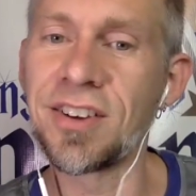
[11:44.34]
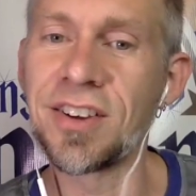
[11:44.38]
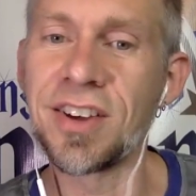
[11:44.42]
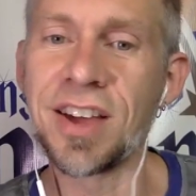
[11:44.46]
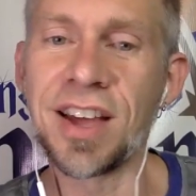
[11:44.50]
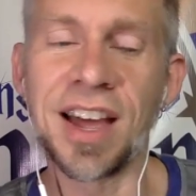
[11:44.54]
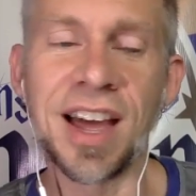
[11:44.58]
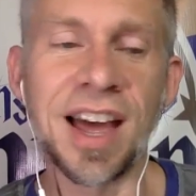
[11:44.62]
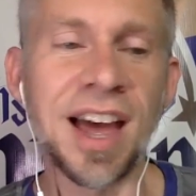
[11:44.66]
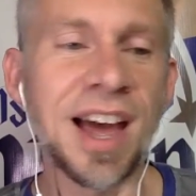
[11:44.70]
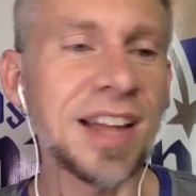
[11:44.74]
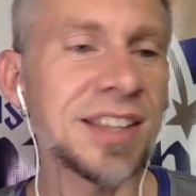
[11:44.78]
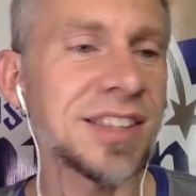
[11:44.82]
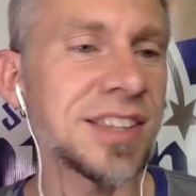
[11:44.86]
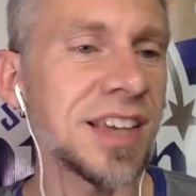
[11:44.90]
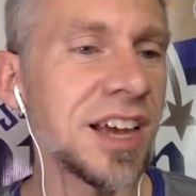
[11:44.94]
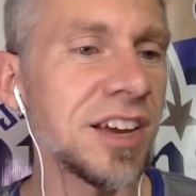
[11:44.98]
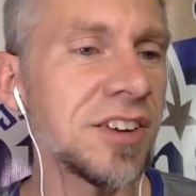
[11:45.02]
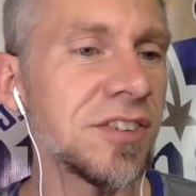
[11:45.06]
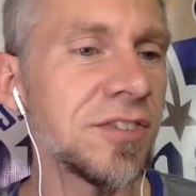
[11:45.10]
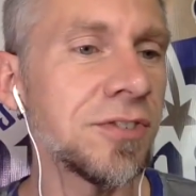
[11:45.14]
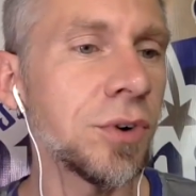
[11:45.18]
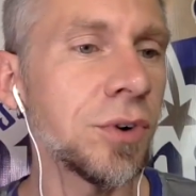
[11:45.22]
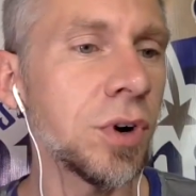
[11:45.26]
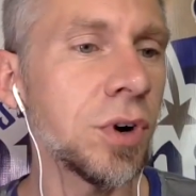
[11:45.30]
That's
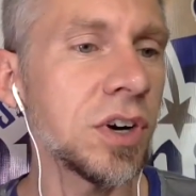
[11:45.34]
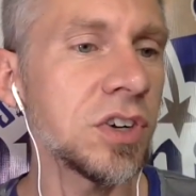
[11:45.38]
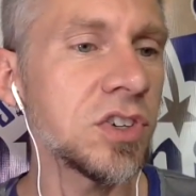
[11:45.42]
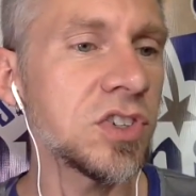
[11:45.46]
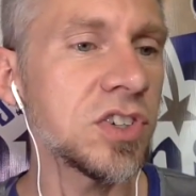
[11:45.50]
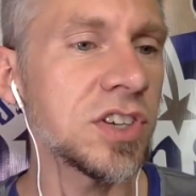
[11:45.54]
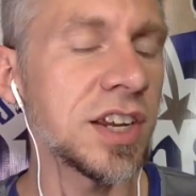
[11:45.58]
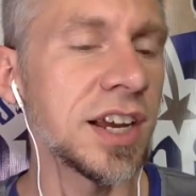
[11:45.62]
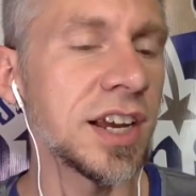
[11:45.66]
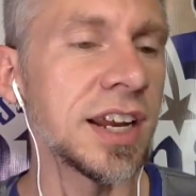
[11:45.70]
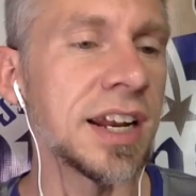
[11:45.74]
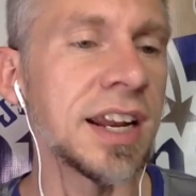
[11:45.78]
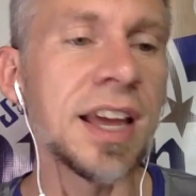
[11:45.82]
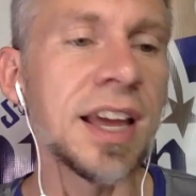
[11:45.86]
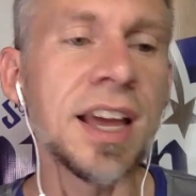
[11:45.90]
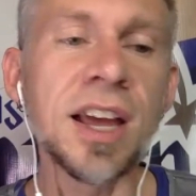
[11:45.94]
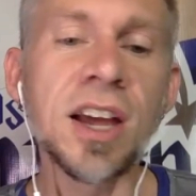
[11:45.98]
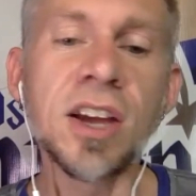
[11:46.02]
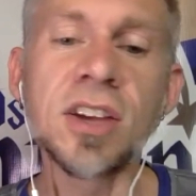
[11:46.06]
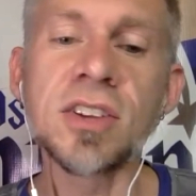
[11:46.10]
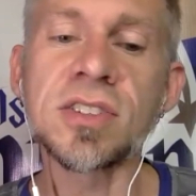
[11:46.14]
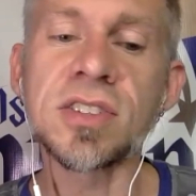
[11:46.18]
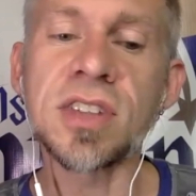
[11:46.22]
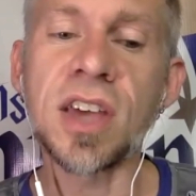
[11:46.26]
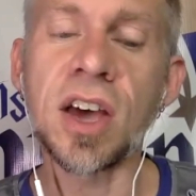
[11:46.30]
unfortunate.
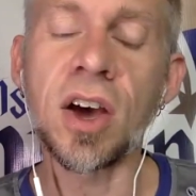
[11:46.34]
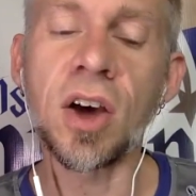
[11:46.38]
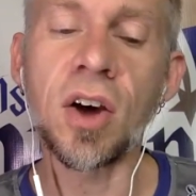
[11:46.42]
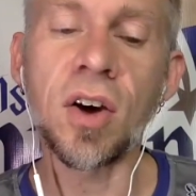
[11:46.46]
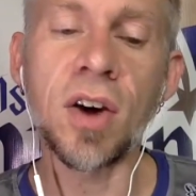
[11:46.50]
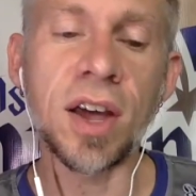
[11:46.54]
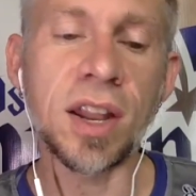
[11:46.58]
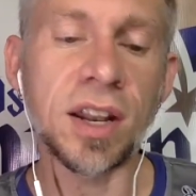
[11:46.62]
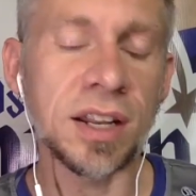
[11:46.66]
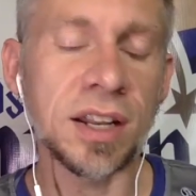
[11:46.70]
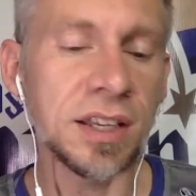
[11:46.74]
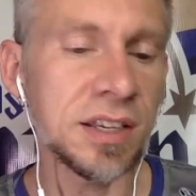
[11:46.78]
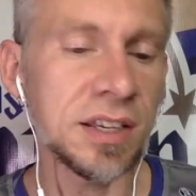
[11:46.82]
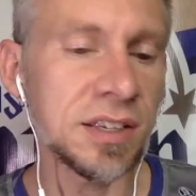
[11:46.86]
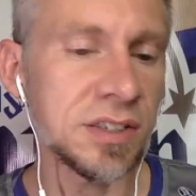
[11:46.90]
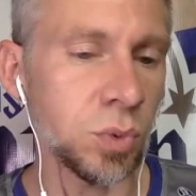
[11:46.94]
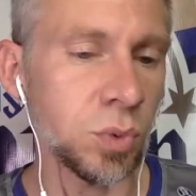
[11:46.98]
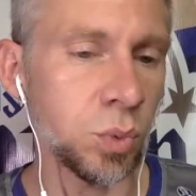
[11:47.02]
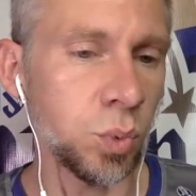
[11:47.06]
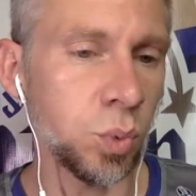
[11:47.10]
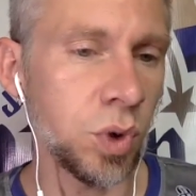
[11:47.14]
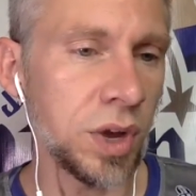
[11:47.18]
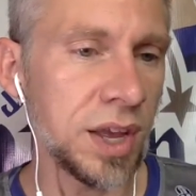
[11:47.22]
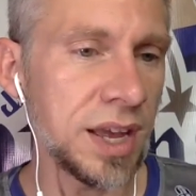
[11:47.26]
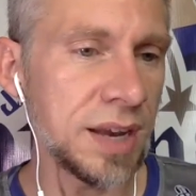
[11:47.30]
So, Liz,
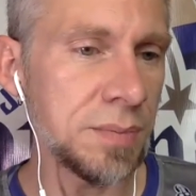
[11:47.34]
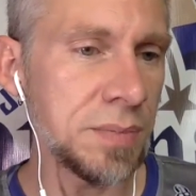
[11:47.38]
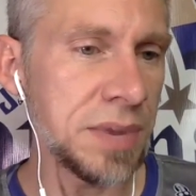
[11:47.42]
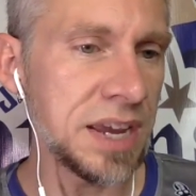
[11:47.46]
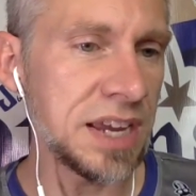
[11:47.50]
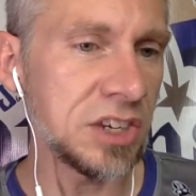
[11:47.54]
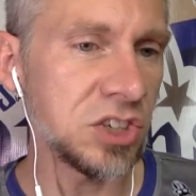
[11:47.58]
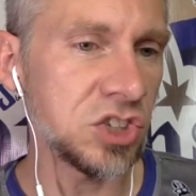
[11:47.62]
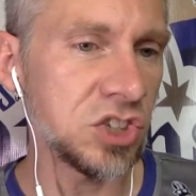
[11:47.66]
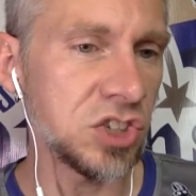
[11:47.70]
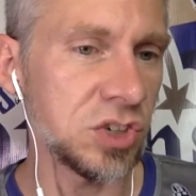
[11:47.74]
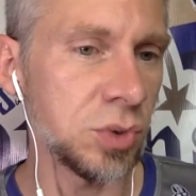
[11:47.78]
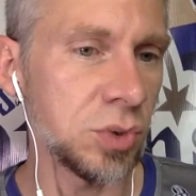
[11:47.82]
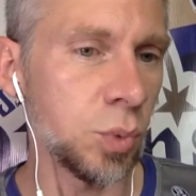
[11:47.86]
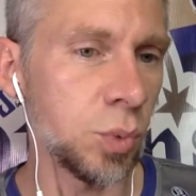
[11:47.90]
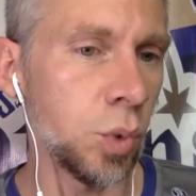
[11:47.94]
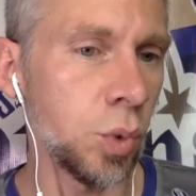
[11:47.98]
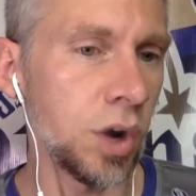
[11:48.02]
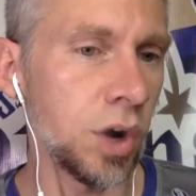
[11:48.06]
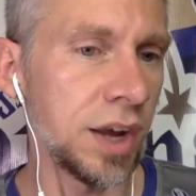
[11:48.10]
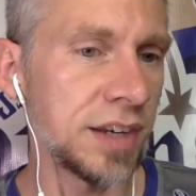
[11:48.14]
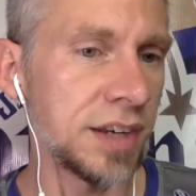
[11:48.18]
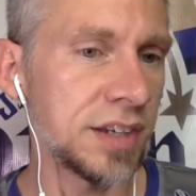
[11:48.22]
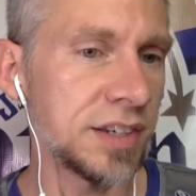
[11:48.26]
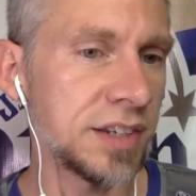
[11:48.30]
what made you
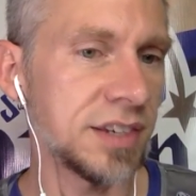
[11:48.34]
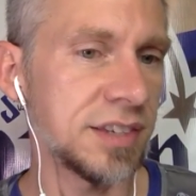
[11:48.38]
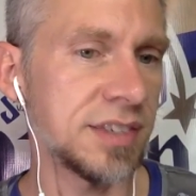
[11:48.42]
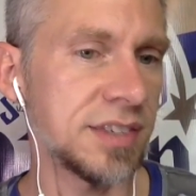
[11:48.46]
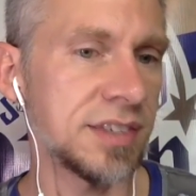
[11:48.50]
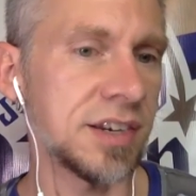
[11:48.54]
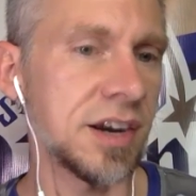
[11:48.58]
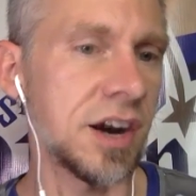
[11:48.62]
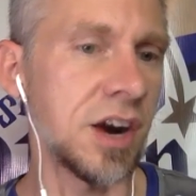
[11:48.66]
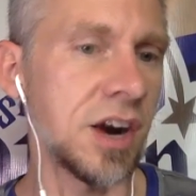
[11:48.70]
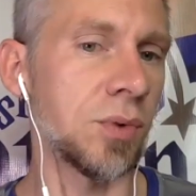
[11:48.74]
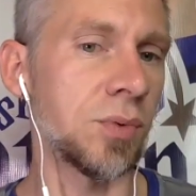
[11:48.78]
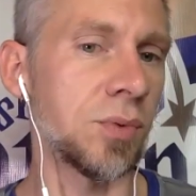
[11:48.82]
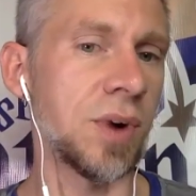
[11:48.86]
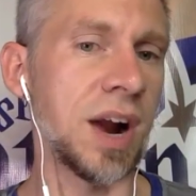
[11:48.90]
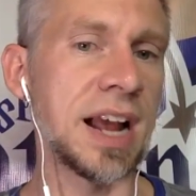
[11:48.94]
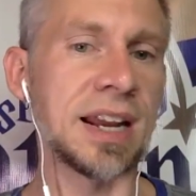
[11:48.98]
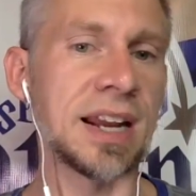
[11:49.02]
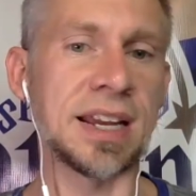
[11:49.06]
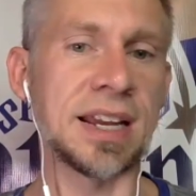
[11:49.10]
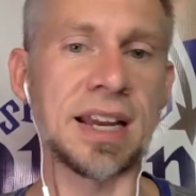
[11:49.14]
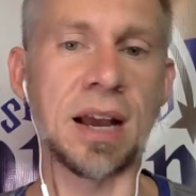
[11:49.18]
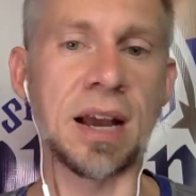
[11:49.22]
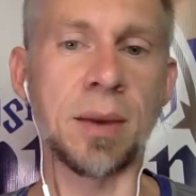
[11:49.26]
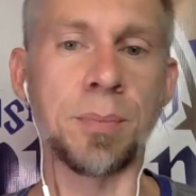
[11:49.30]
want to start
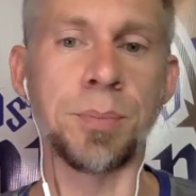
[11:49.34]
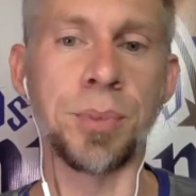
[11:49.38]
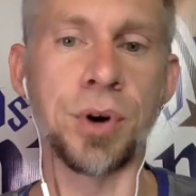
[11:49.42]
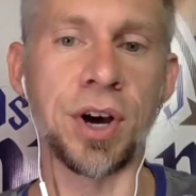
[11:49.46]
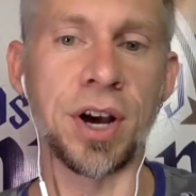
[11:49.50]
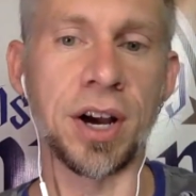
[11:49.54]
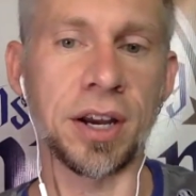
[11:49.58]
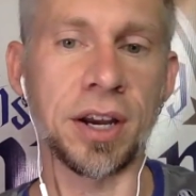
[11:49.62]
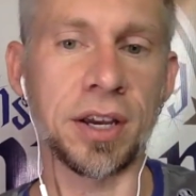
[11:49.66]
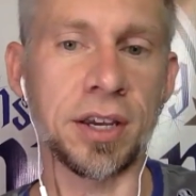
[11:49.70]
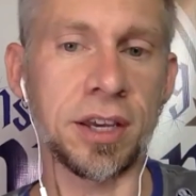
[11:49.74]
writing a book?